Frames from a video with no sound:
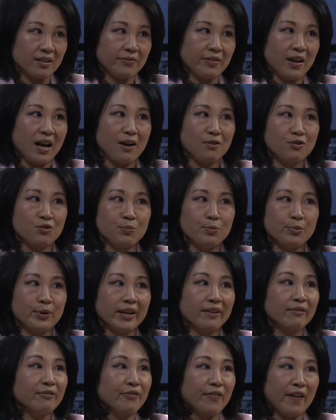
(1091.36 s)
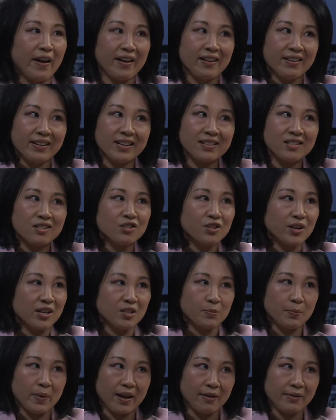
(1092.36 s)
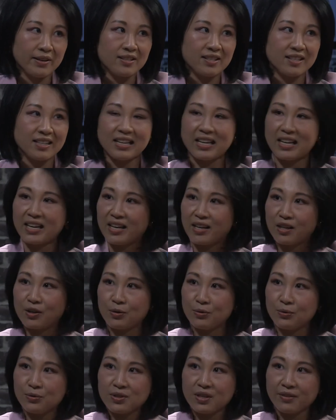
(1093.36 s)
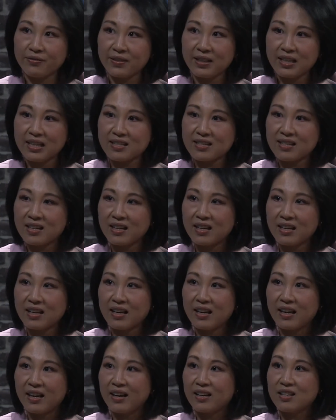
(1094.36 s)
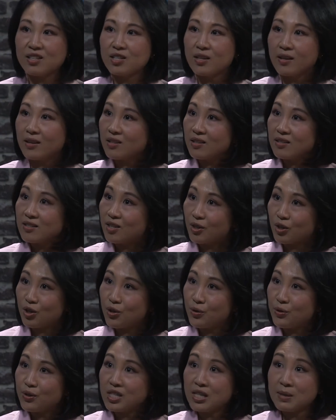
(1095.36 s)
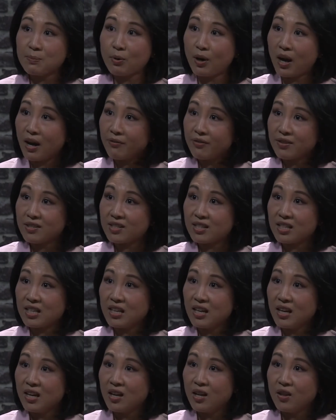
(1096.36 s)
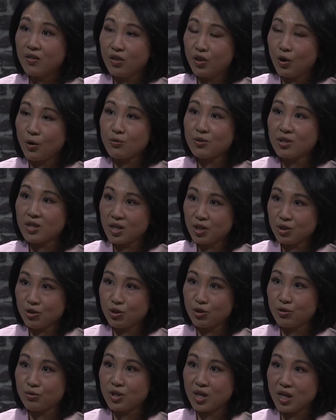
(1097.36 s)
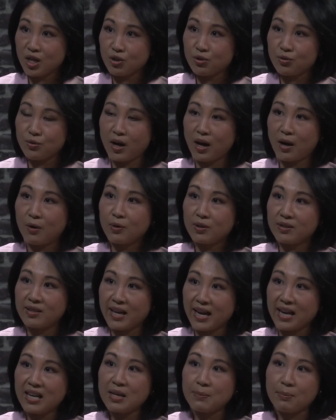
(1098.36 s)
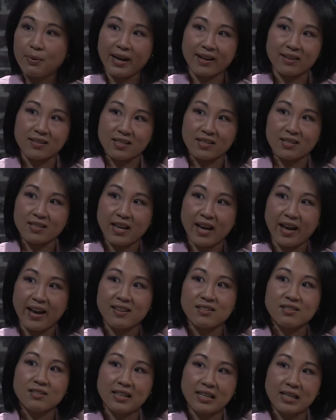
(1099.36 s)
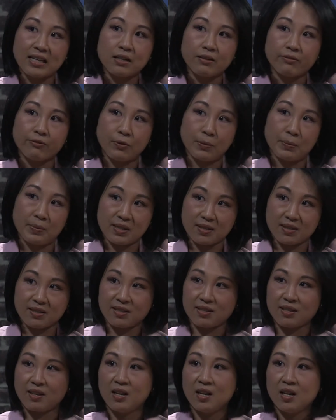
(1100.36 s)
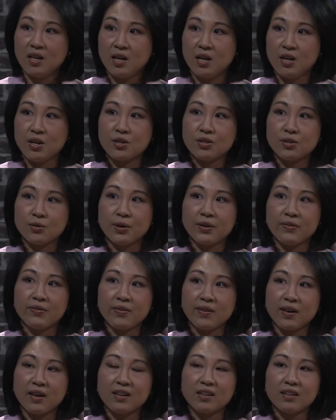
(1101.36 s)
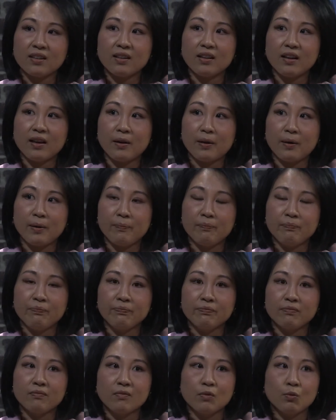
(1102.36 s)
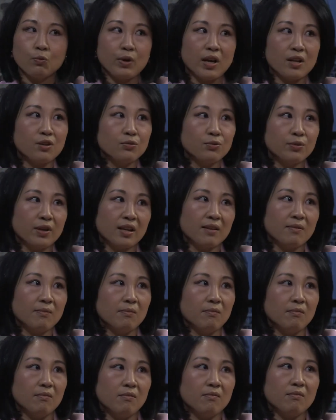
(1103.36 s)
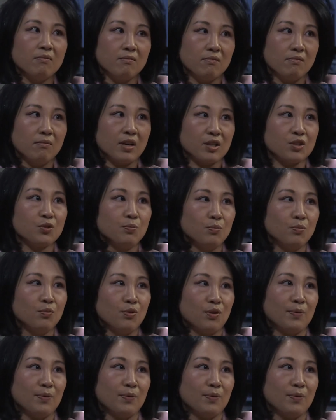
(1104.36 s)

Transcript: how to bring fairness, transparency, inclusiveness, security, privacy, those issues into our daily practice as leader for business. So I think we are doing much more.